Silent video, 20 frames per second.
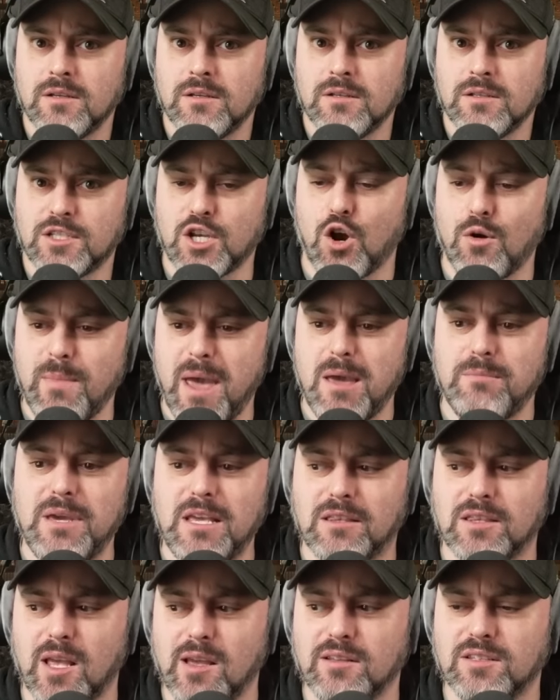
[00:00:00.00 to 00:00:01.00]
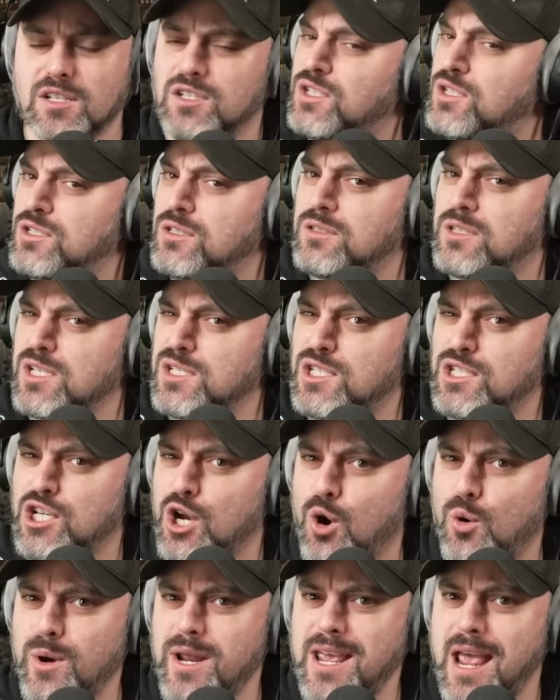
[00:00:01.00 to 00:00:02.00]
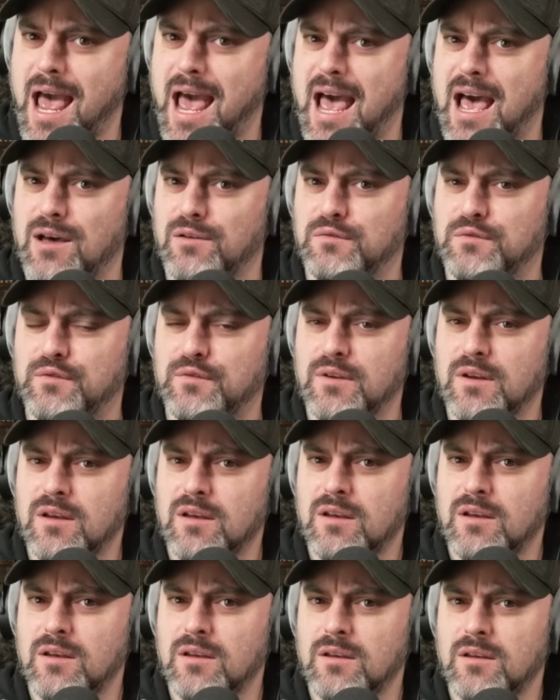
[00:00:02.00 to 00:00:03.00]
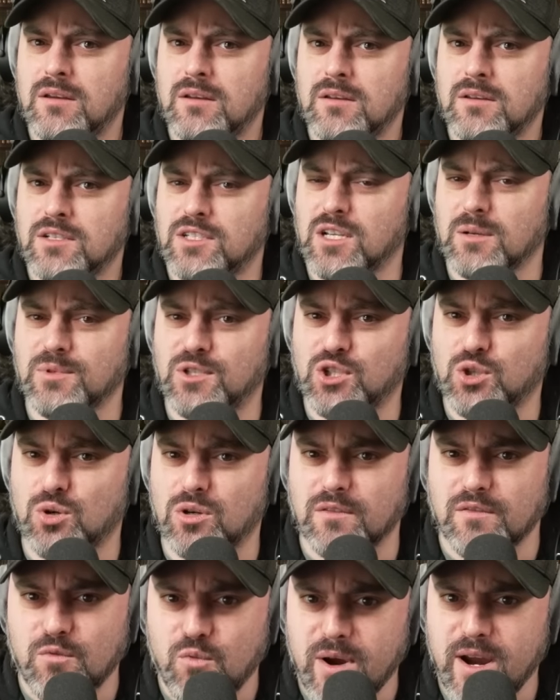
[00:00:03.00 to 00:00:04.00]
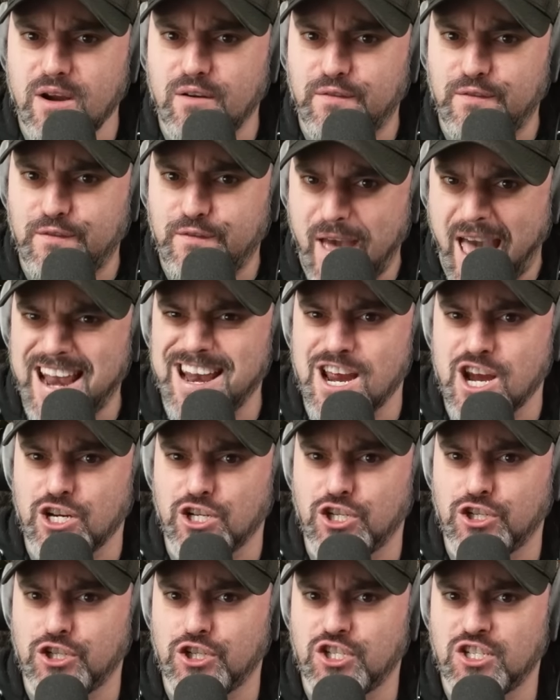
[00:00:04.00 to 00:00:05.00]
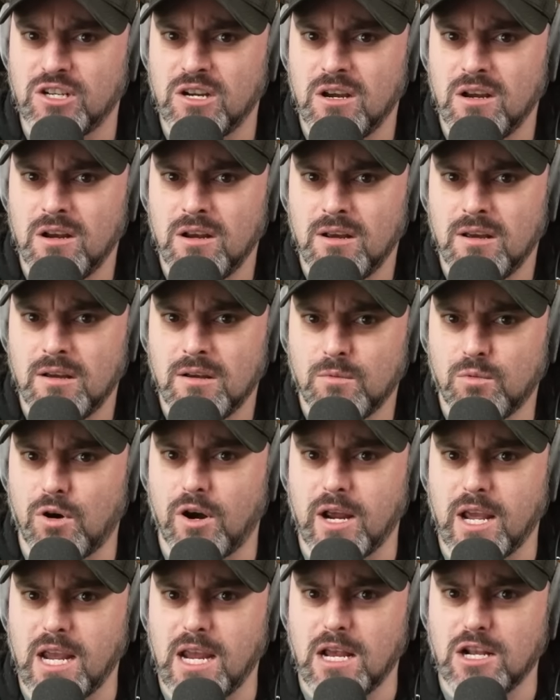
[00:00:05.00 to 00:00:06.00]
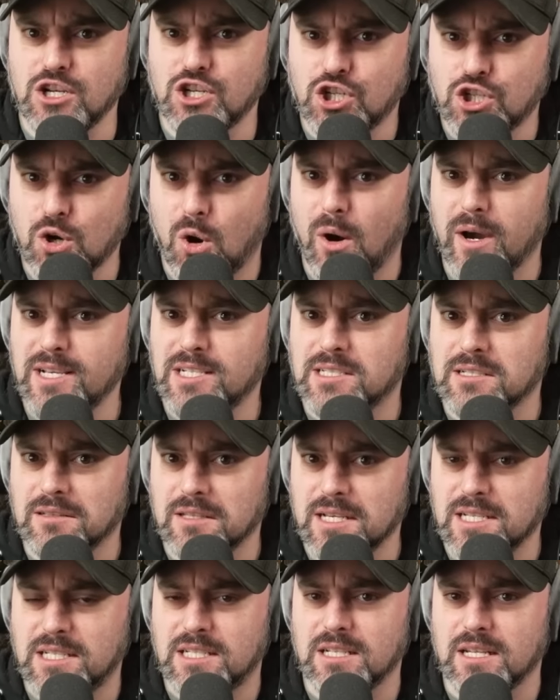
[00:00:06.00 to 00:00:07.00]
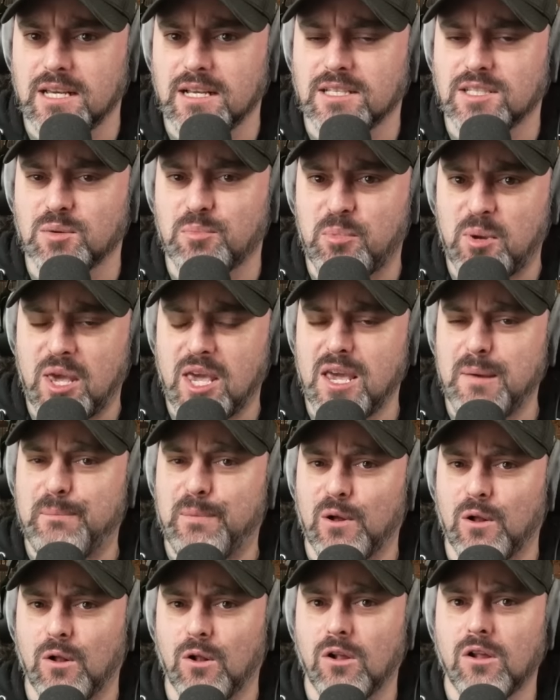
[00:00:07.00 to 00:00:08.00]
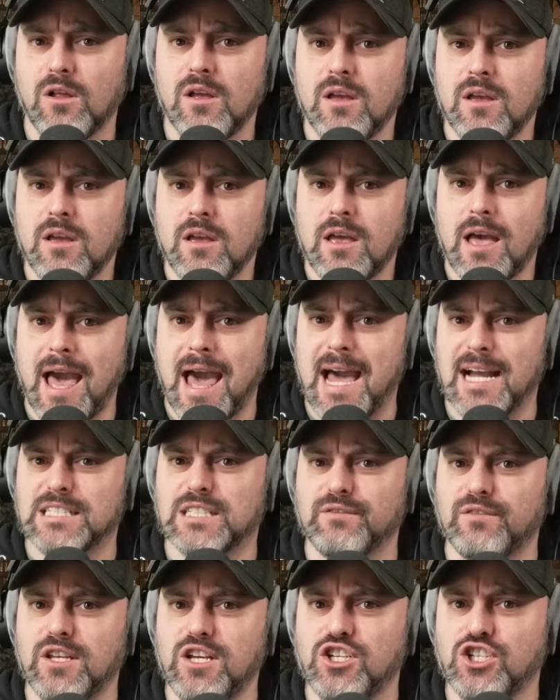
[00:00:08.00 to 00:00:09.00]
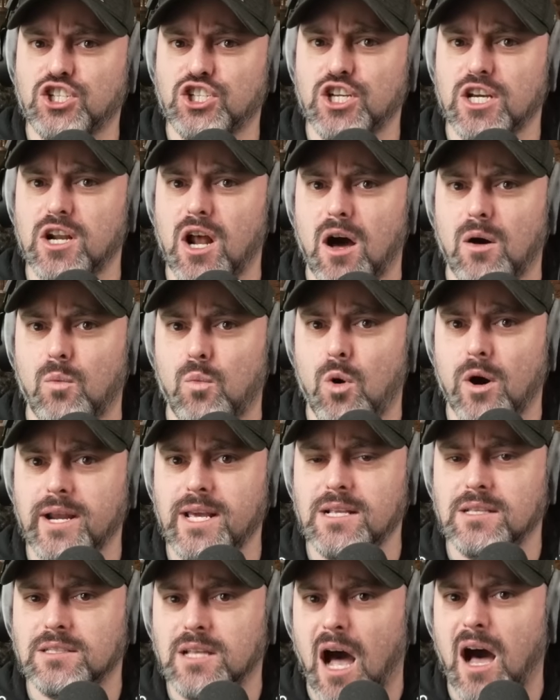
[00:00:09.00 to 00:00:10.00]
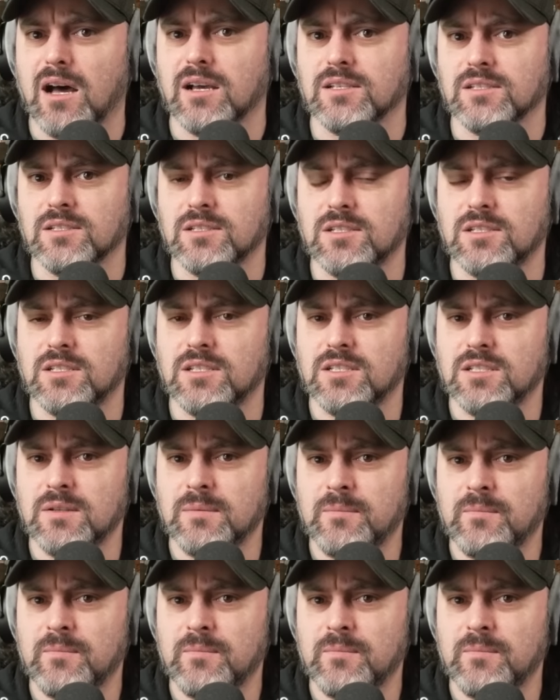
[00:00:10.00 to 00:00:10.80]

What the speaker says: So it made me think, does Tony have some sort of weird fetish where he enjoys listening to people actively shit on what he does?